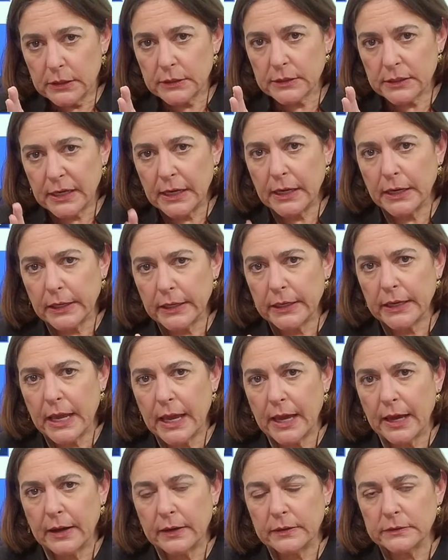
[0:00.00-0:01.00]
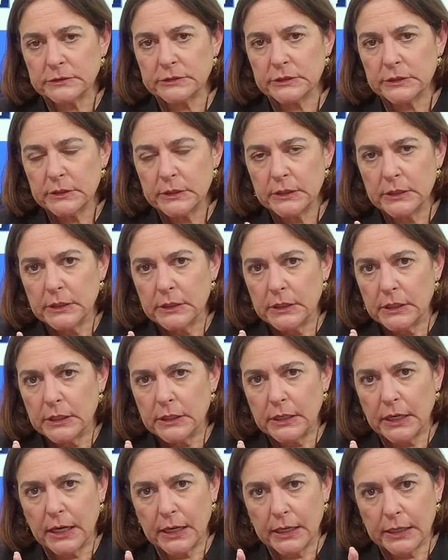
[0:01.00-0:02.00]
carry out
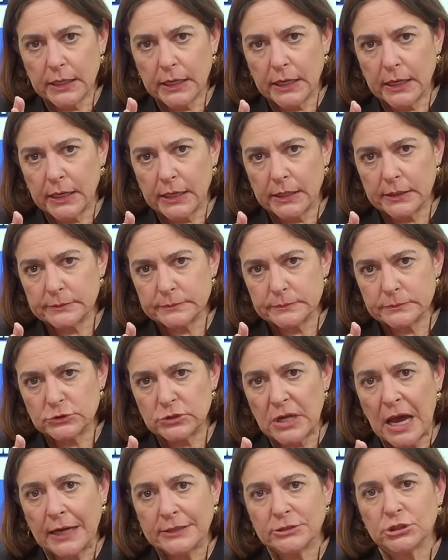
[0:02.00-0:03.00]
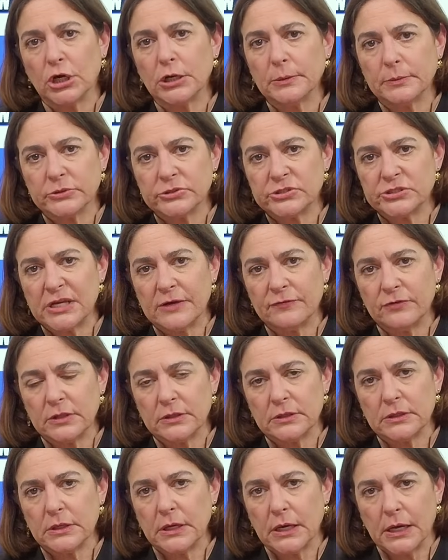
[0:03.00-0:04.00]
October
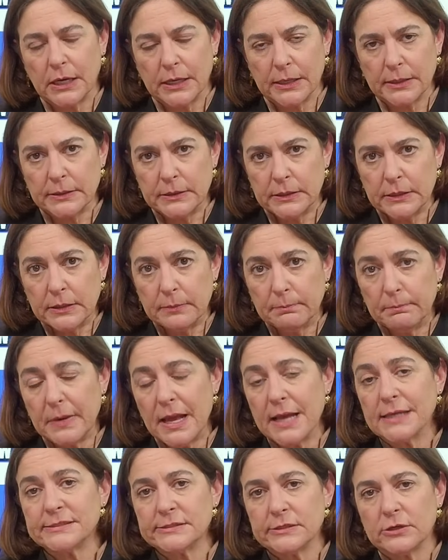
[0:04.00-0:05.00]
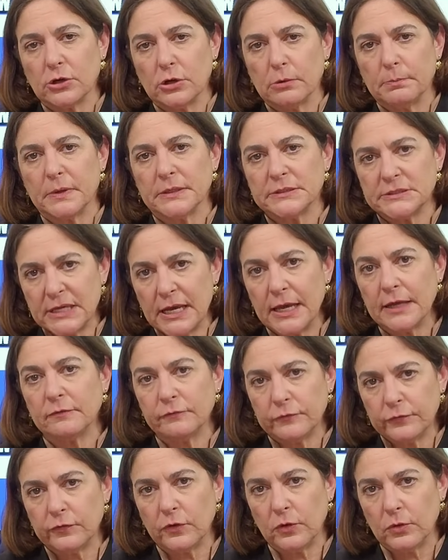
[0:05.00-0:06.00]
7th massacre, but
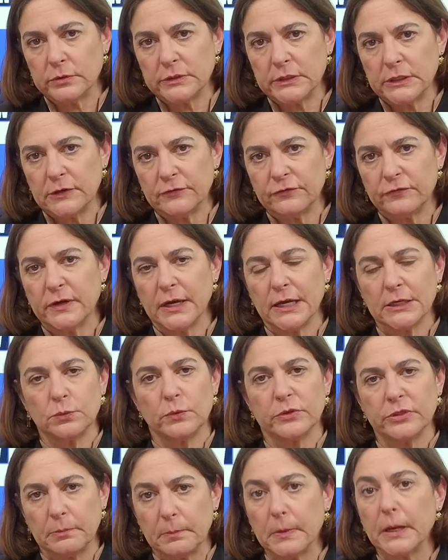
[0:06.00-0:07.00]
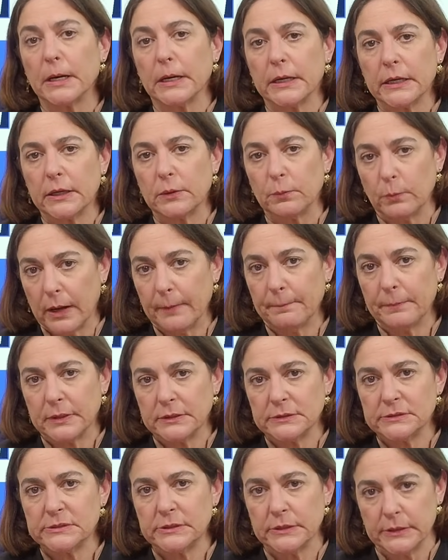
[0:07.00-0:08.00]
tenfold the effect with American
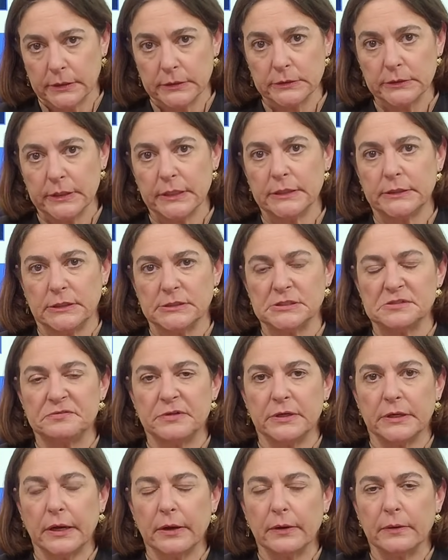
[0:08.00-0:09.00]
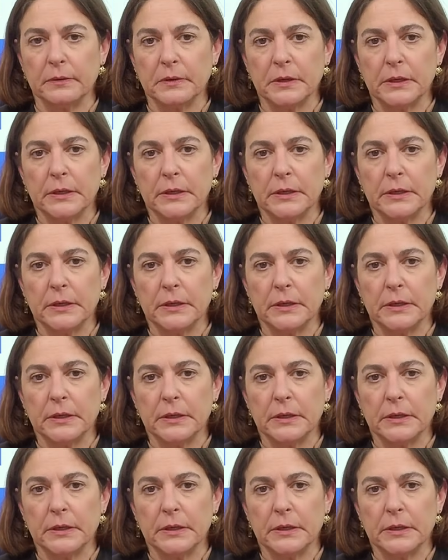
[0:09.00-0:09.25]
weapons. Here, look at this video,